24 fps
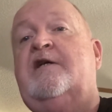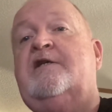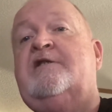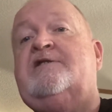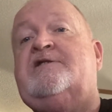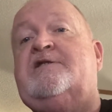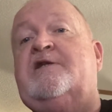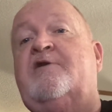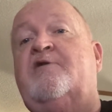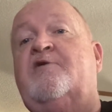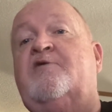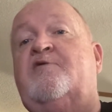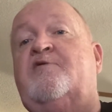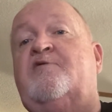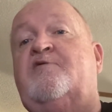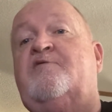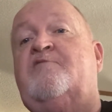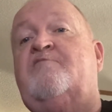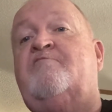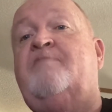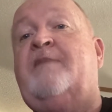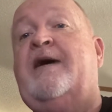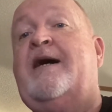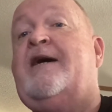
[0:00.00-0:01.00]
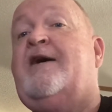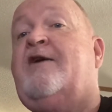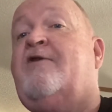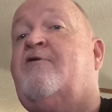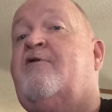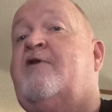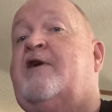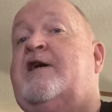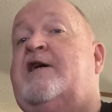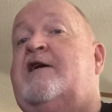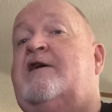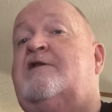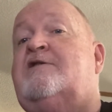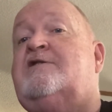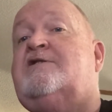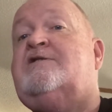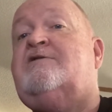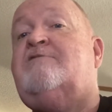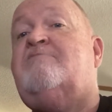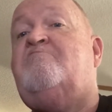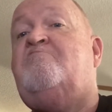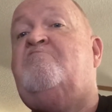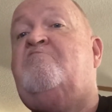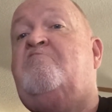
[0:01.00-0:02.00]
So my
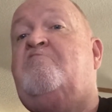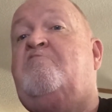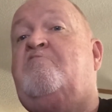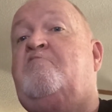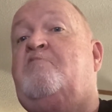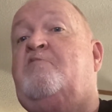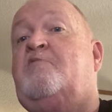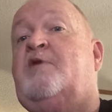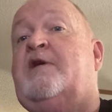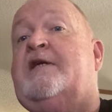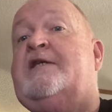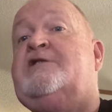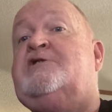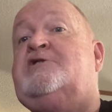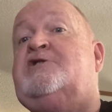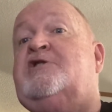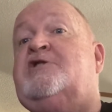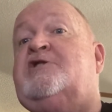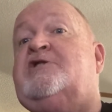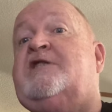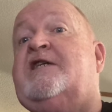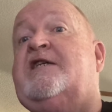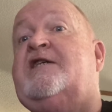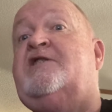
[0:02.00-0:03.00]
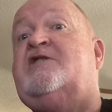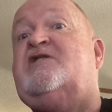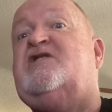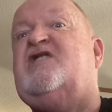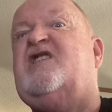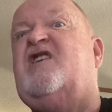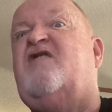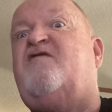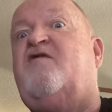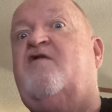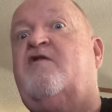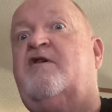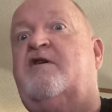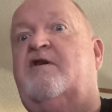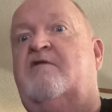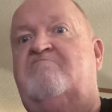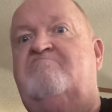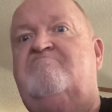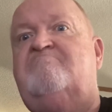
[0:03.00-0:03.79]
grades, let's just say, suffered.